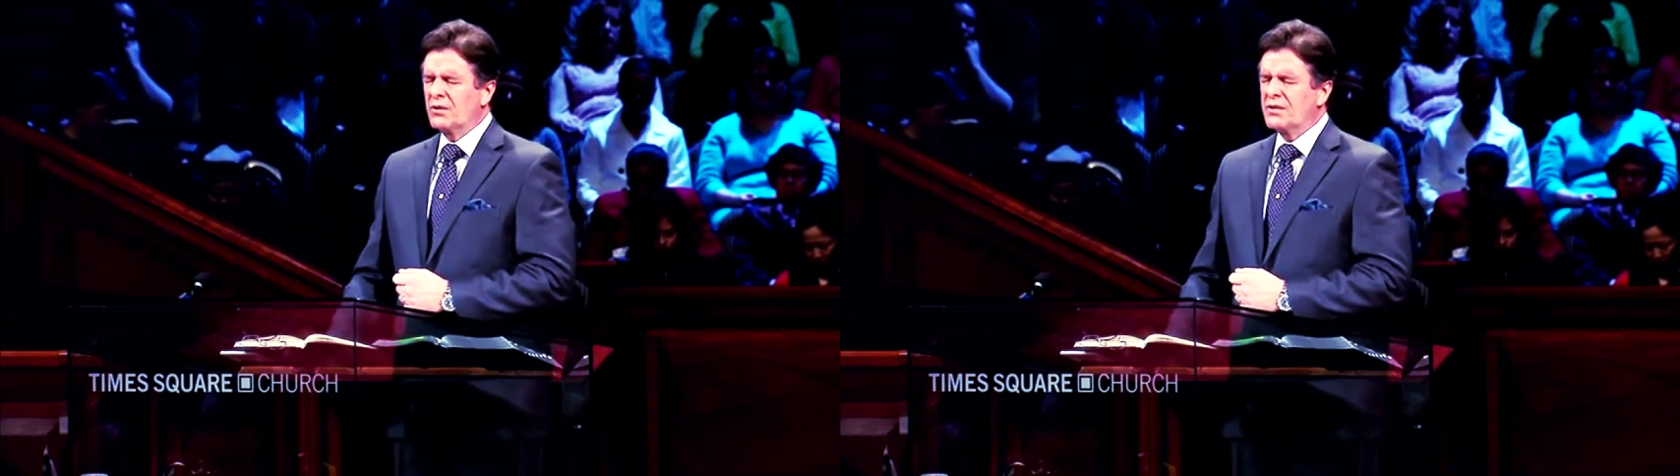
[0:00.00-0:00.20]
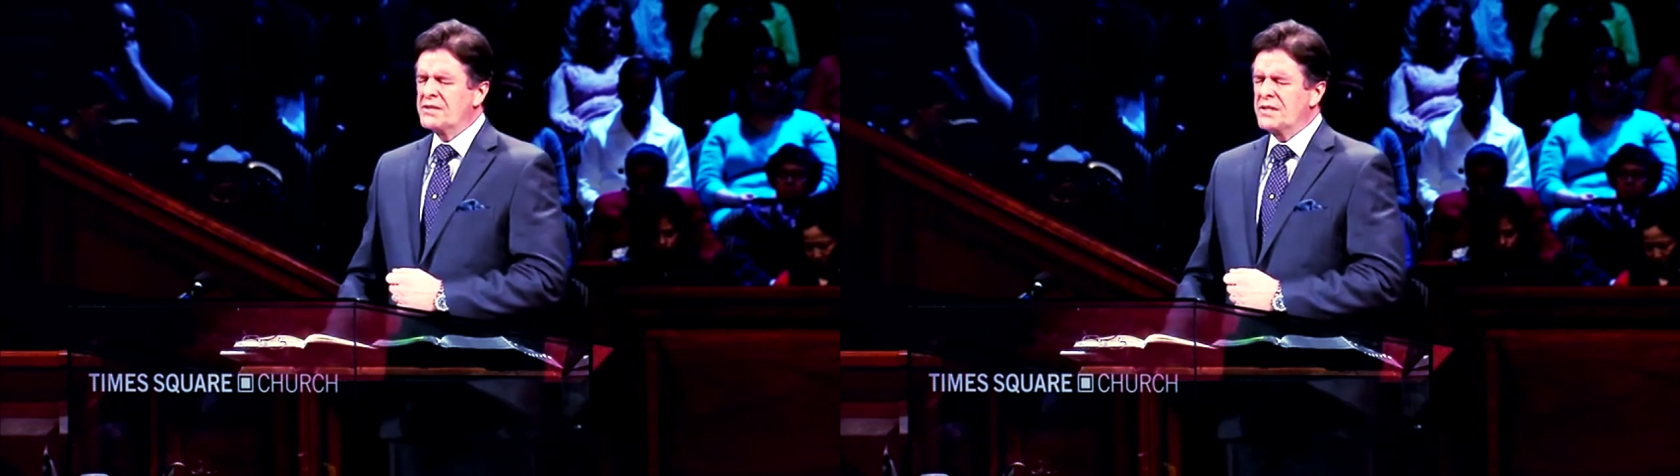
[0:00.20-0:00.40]

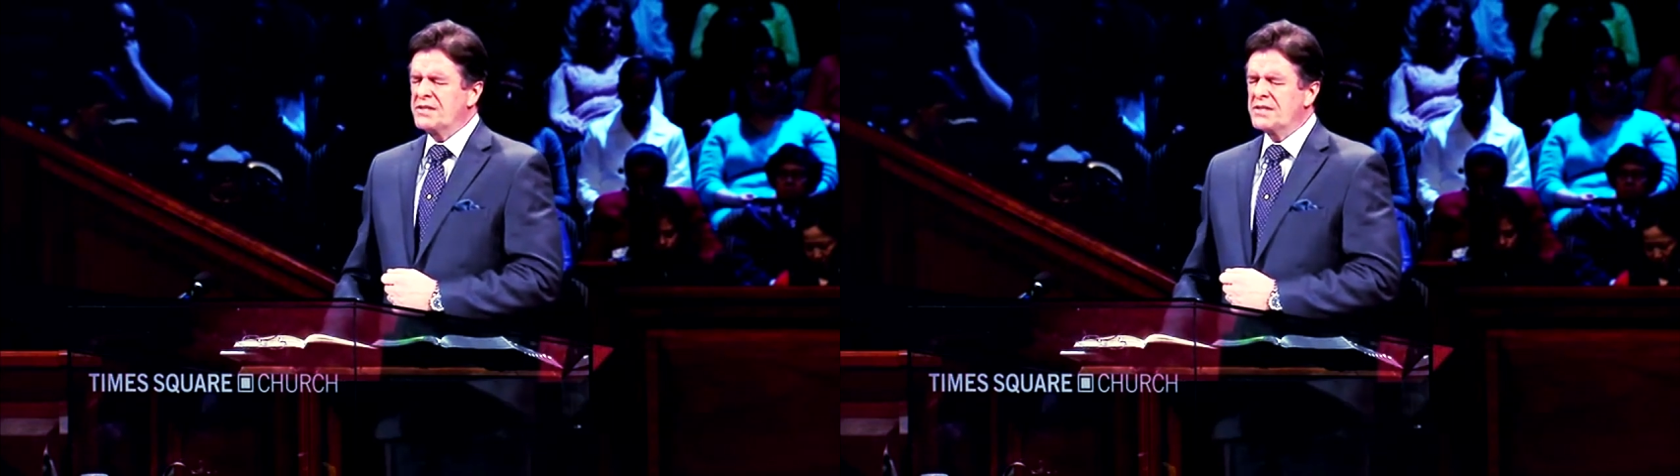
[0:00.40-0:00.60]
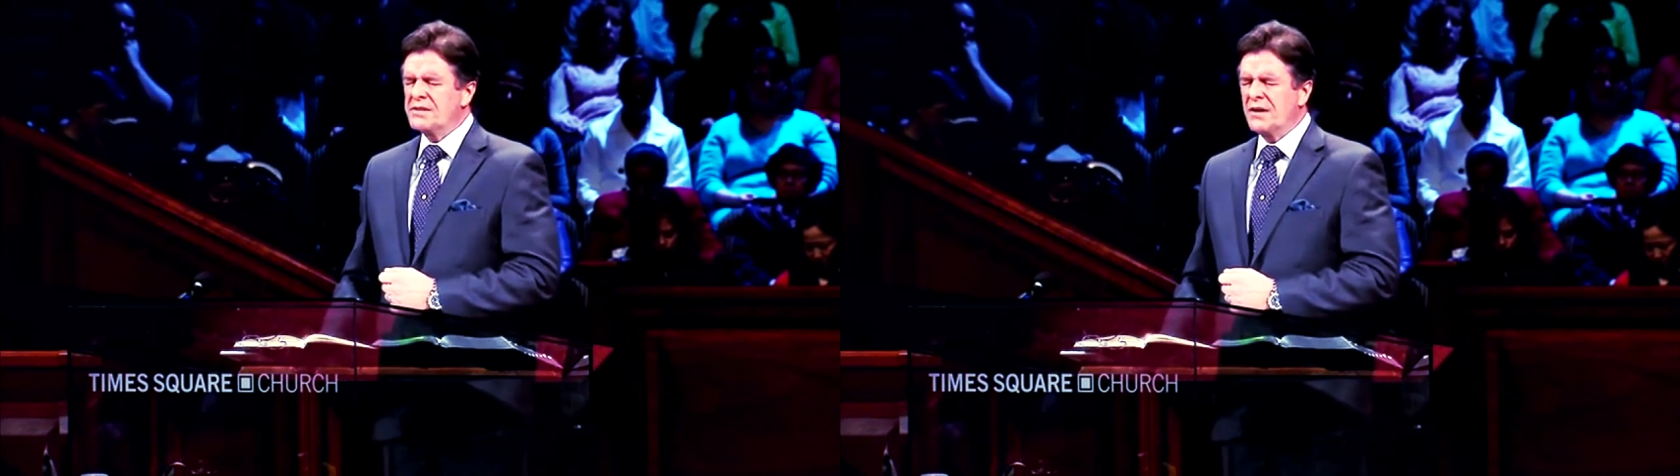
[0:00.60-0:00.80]
Lord
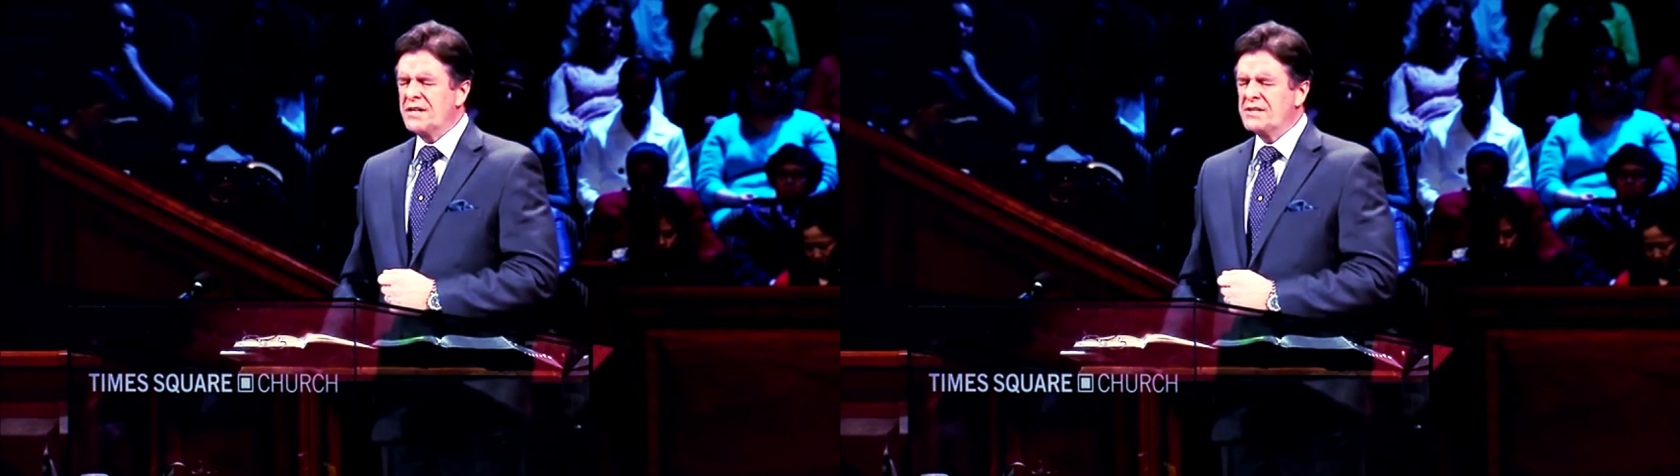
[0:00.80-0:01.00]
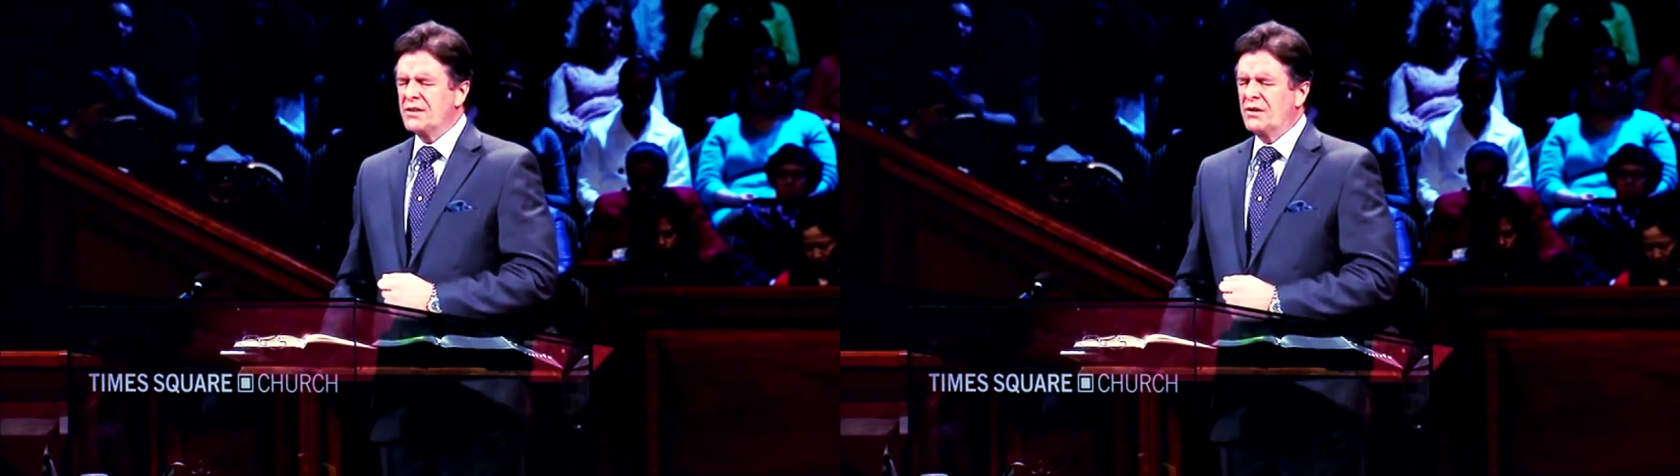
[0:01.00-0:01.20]
Jesus
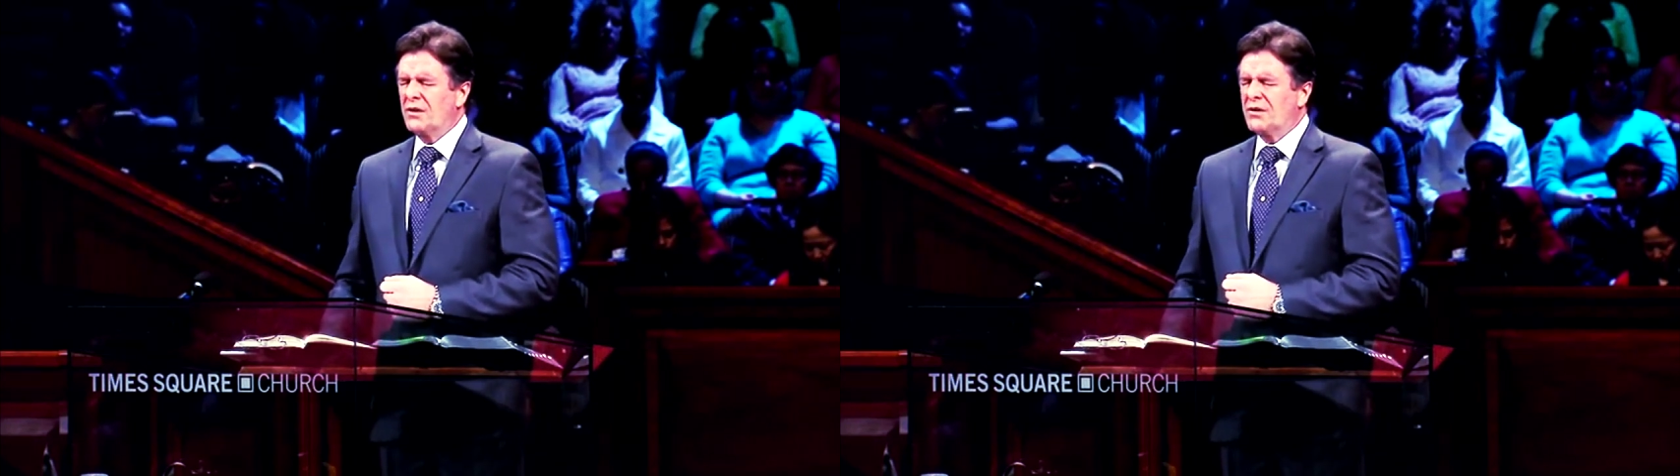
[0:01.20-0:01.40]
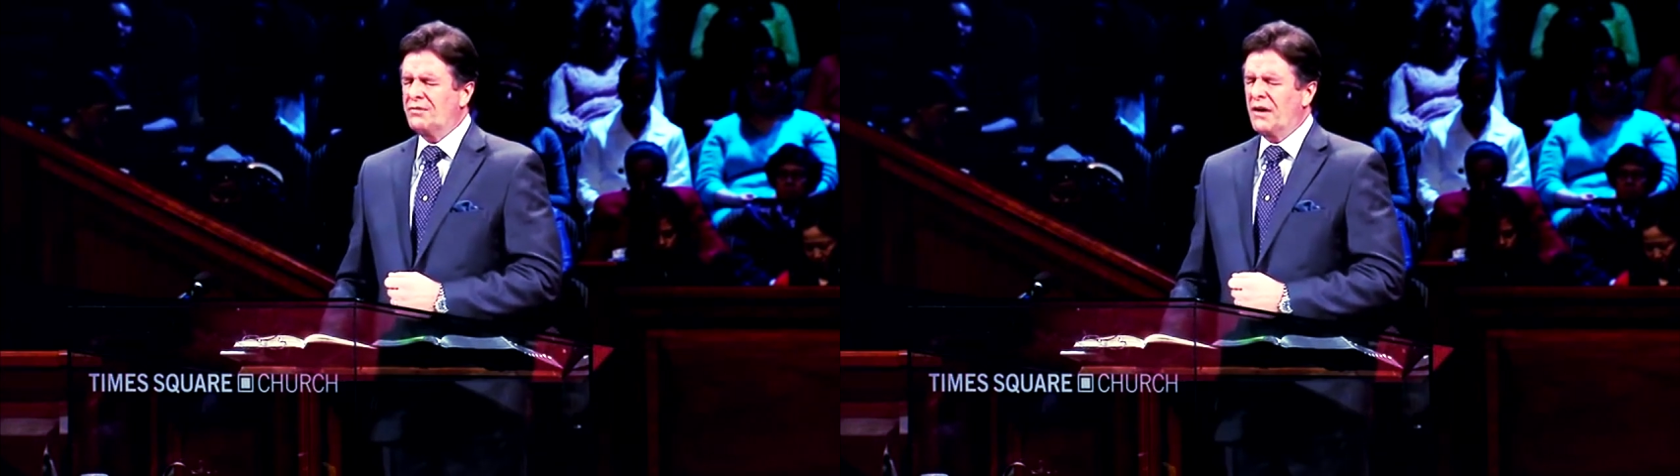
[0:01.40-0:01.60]
Christ, to
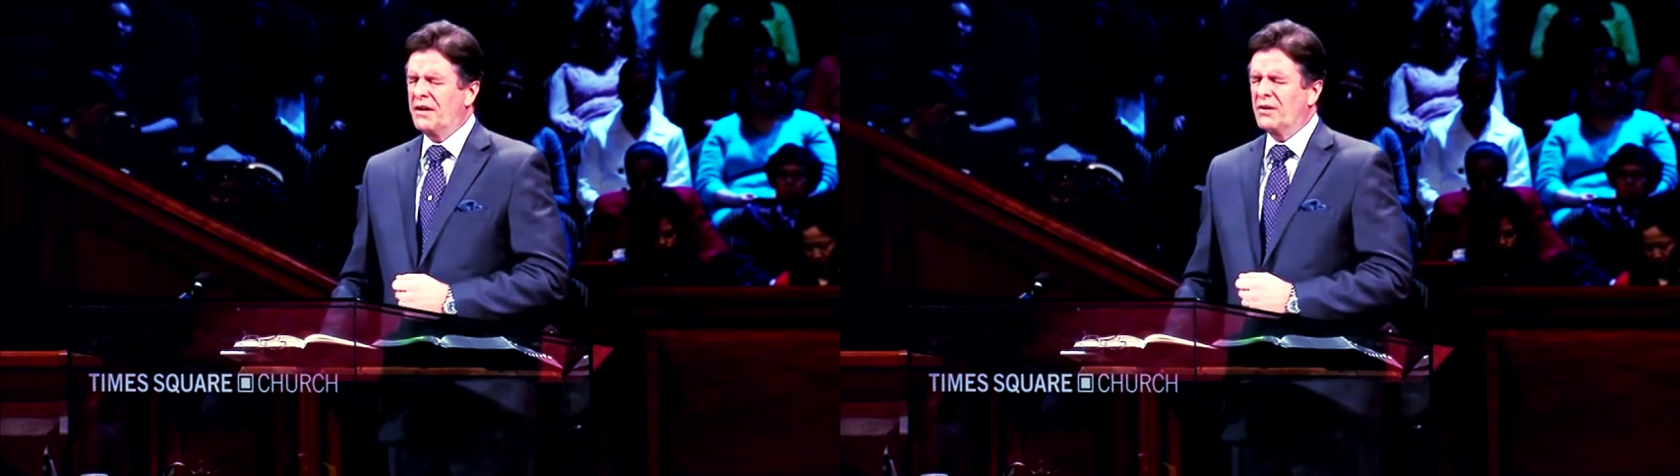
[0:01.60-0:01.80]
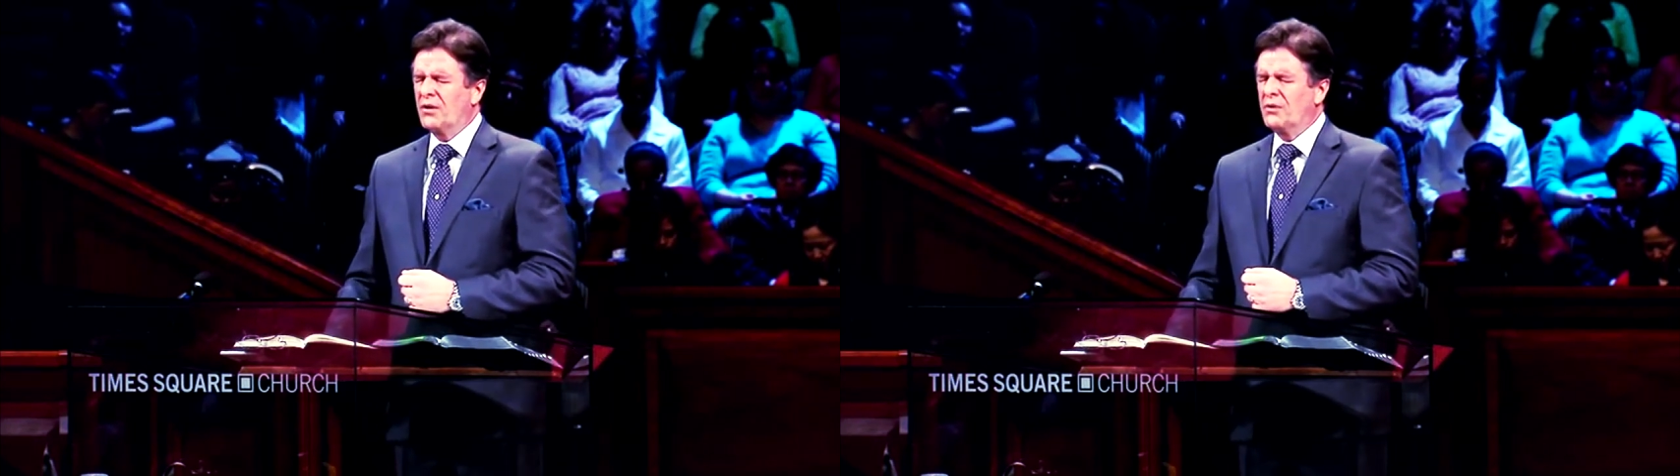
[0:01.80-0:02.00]
glorify
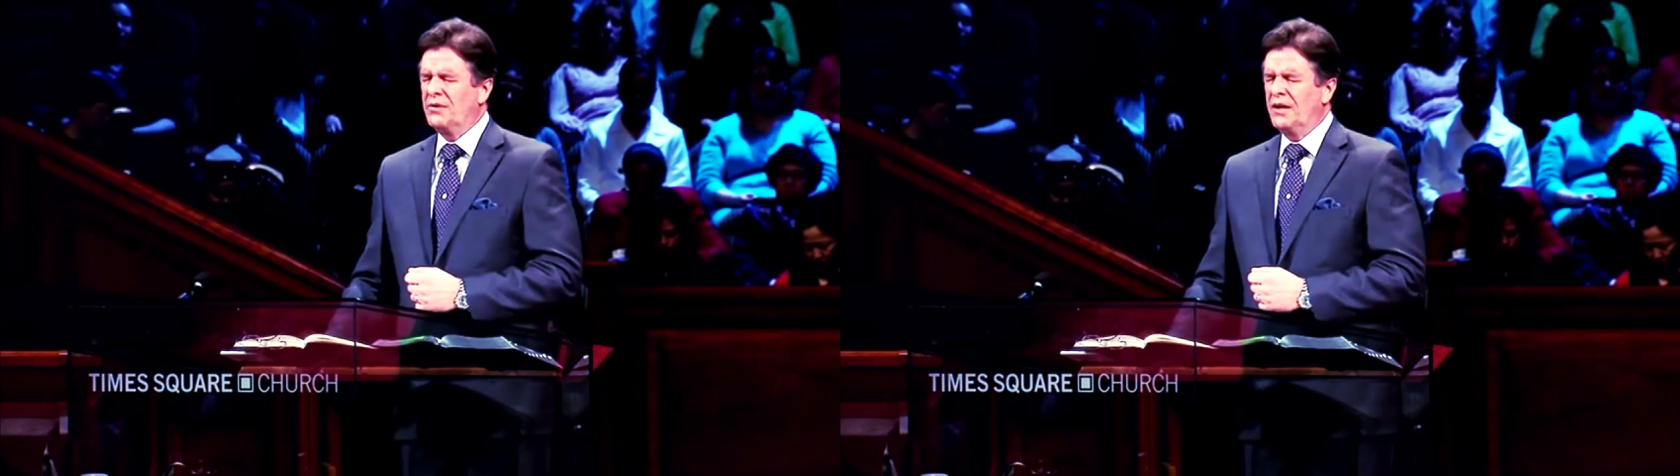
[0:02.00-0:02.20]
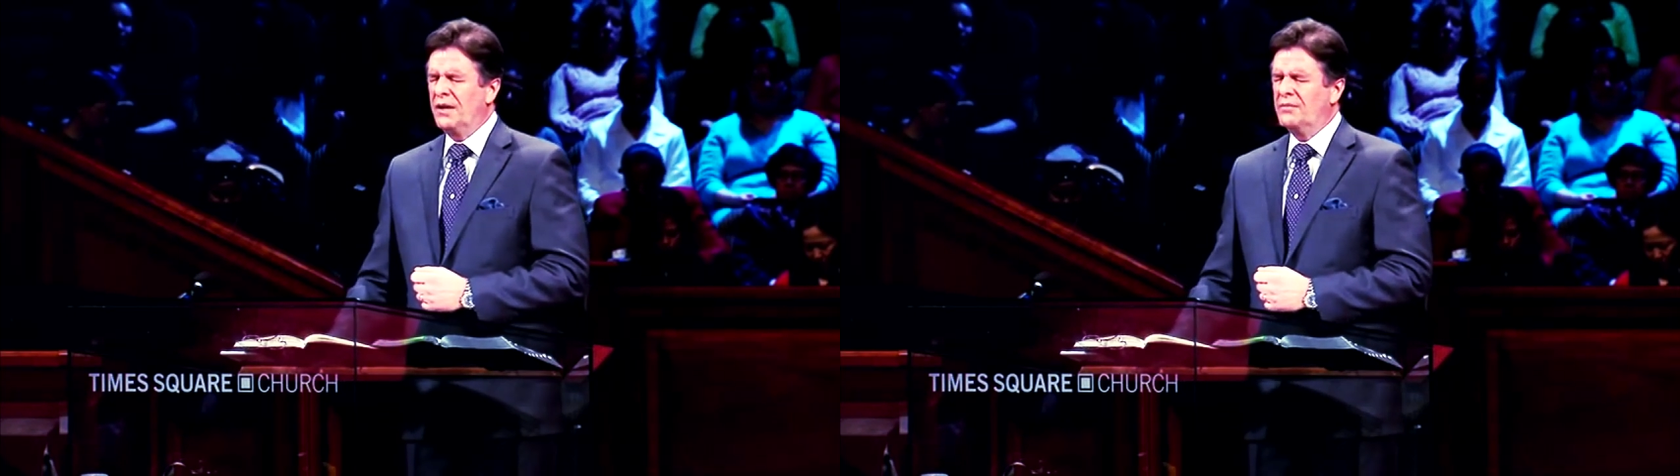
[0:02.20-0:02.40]
your
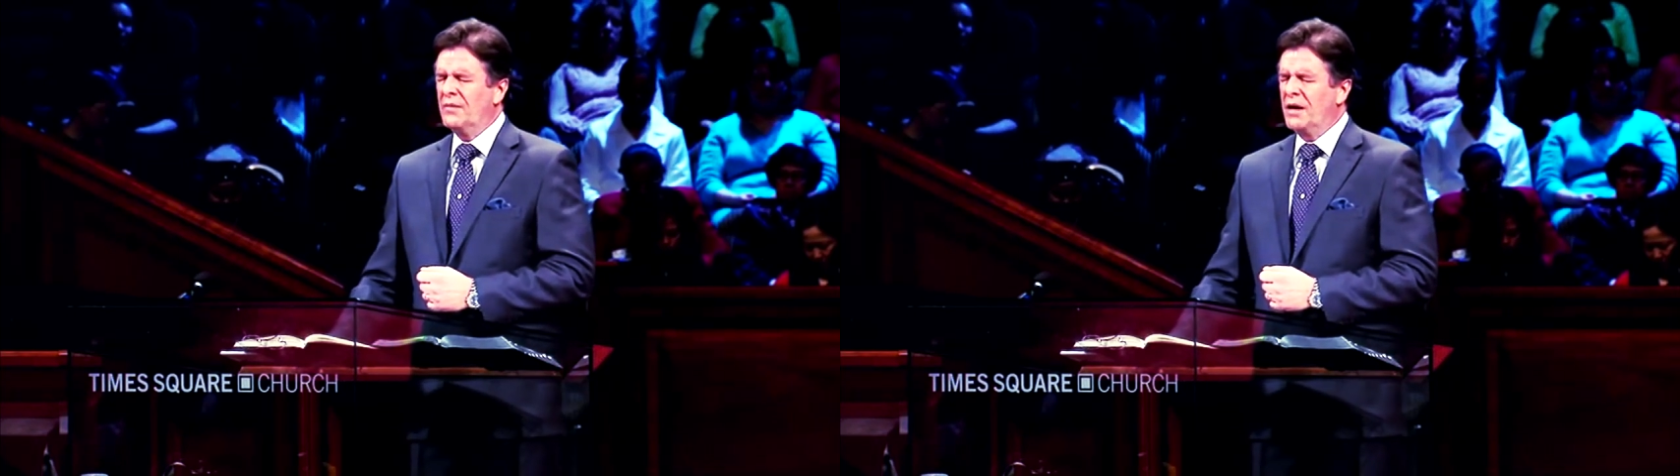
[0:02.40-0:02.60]
own name.